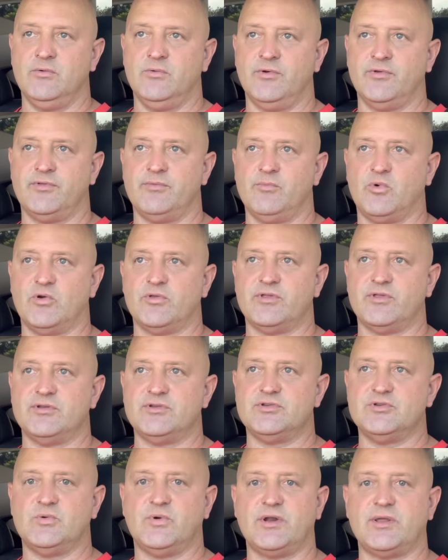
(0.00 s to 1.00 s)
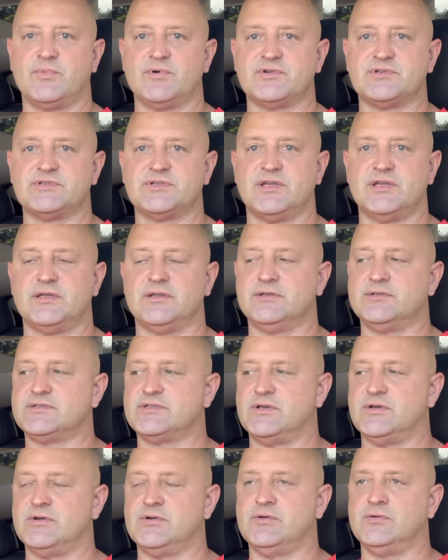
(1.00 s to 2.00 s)
with more than 20%.
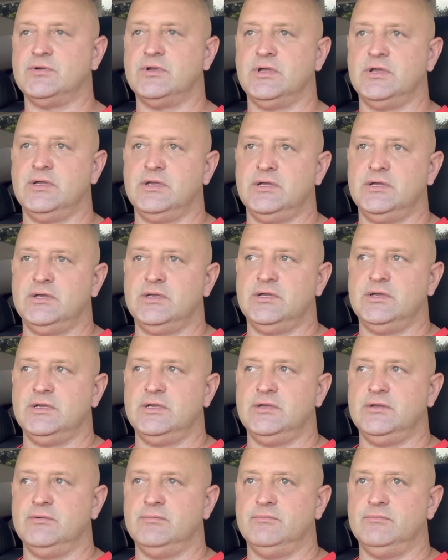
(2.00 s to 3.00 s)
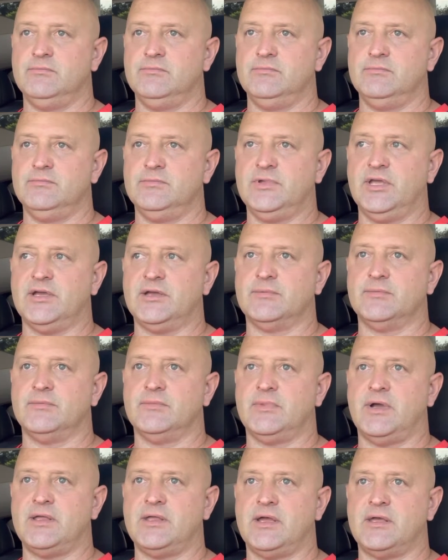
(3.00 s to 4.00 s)
So yeah,
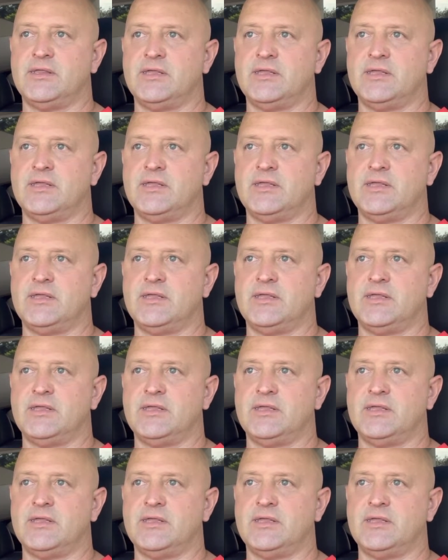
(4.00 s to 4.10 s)
I